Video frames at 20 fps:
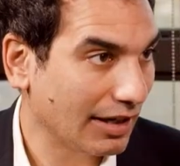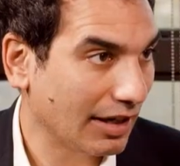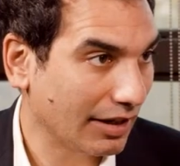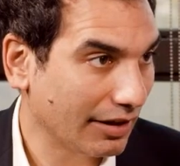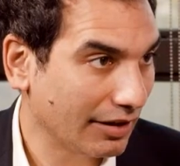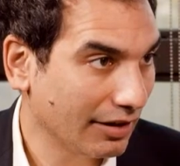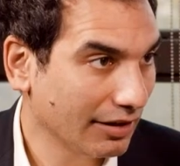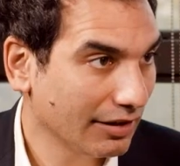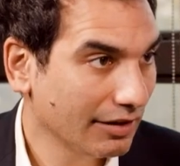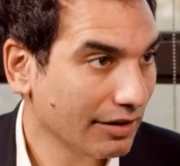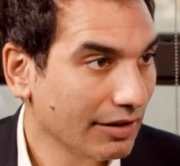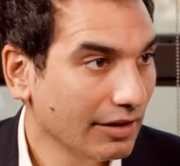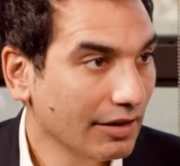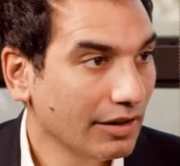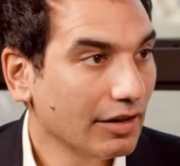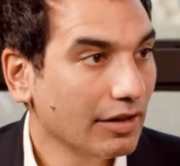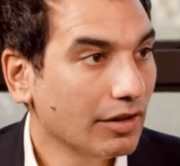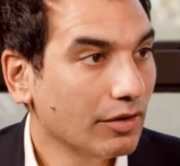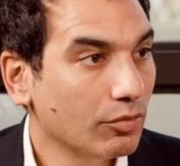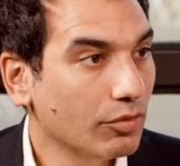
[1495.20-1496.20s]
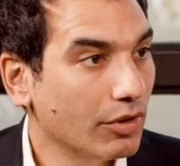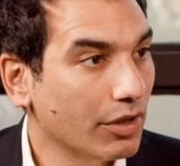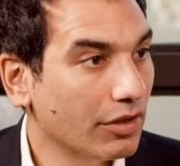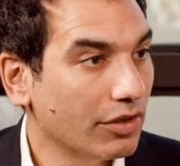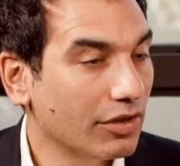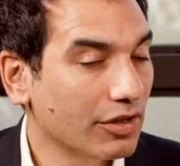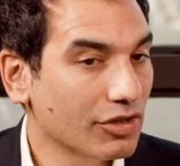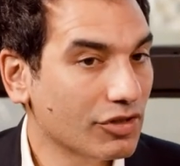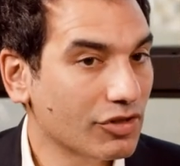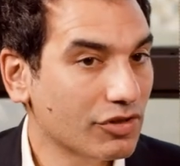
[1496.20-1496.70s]
Ghana
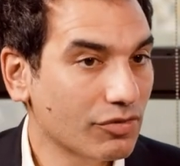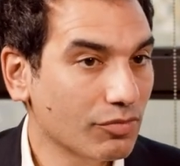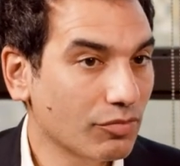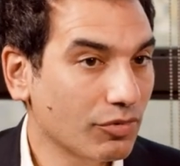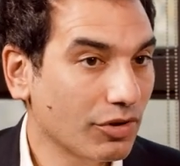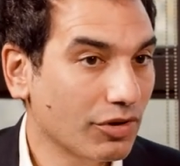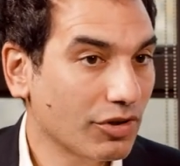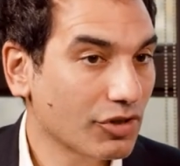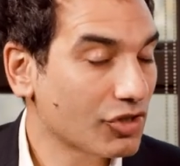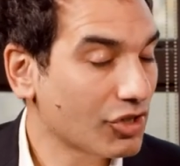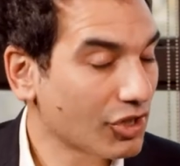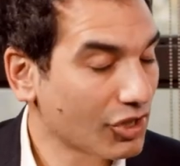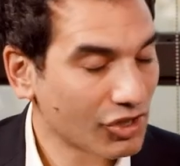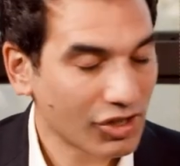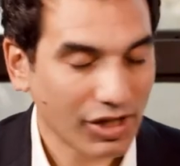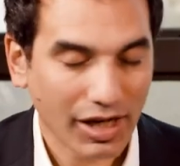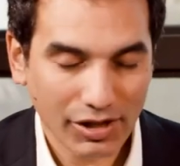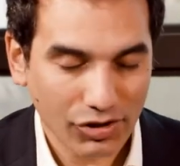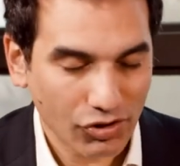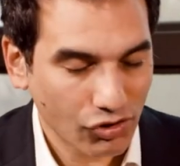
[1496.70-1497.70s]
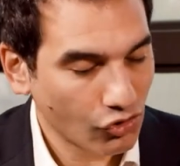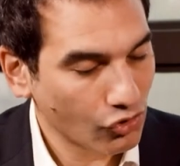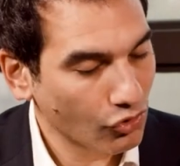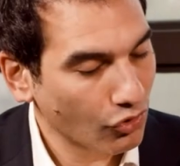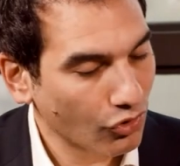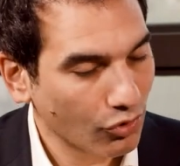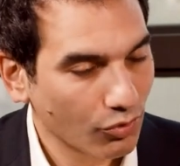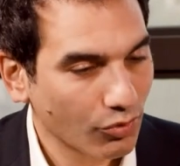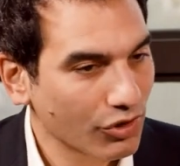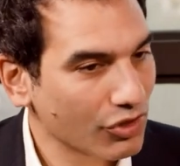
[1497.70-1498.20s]
with this with the success
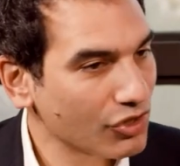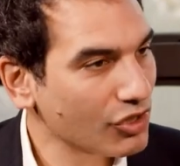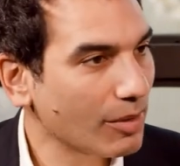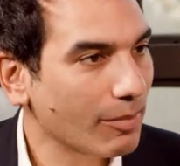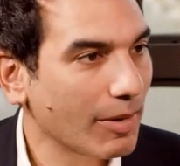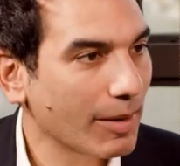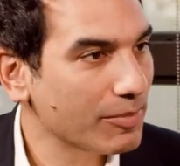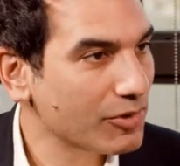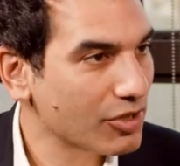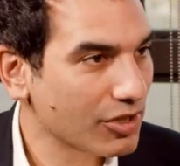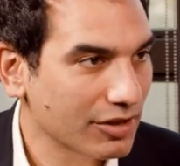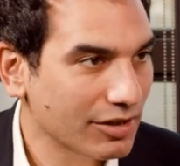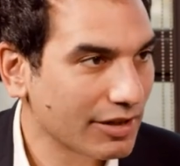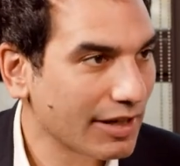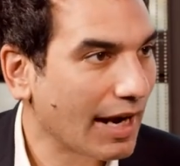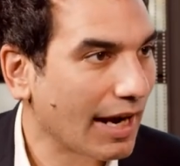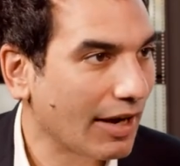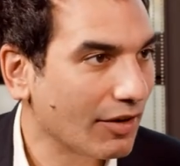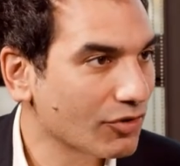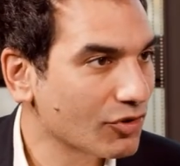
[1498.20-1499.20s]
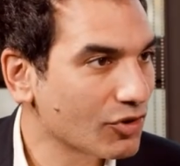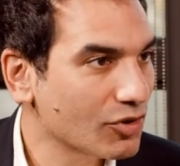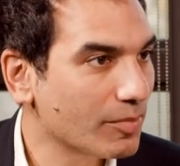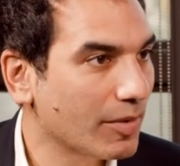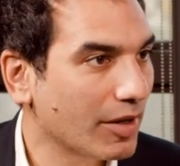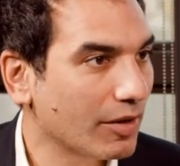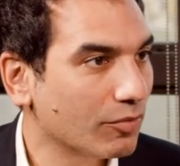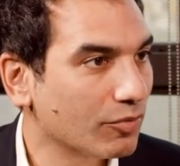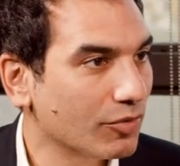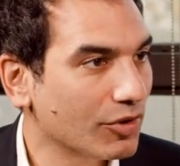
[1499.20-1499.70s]
sure with some ups and downs
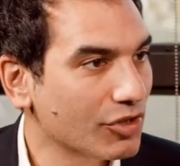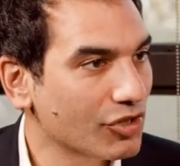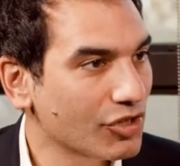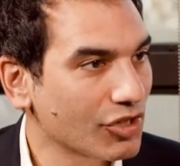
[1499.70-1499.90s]
but with